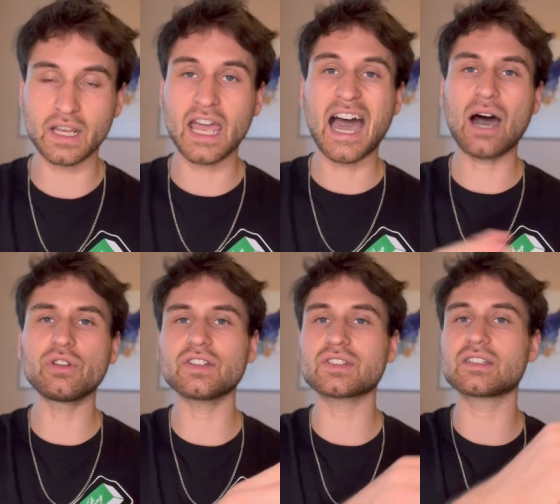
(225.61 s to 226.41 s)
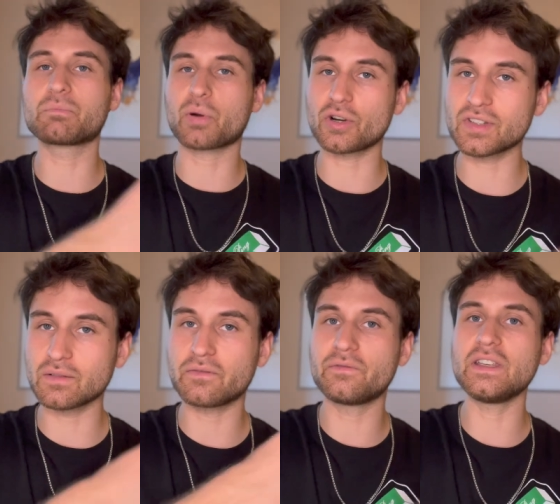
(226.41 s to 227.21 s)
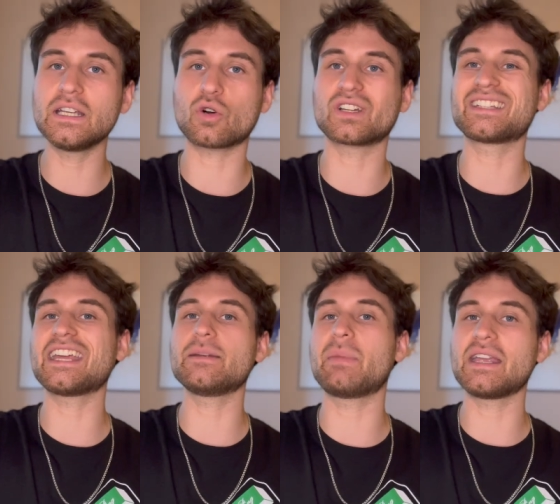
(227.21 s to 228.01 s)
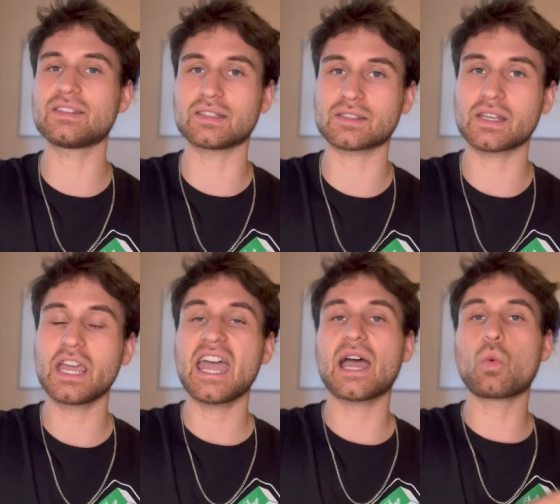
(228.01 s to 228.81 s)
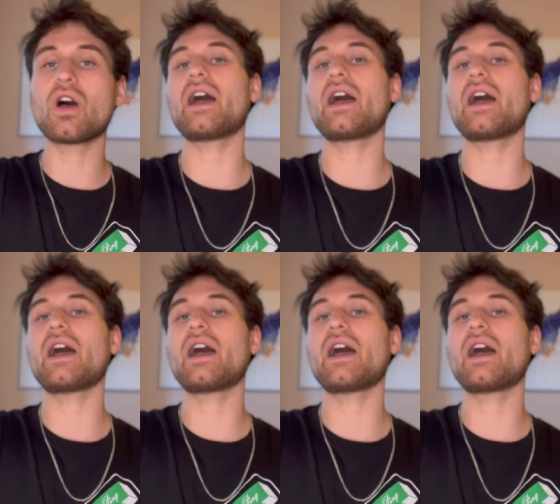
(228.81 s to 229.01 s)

How does this person feel on a daily basis? And what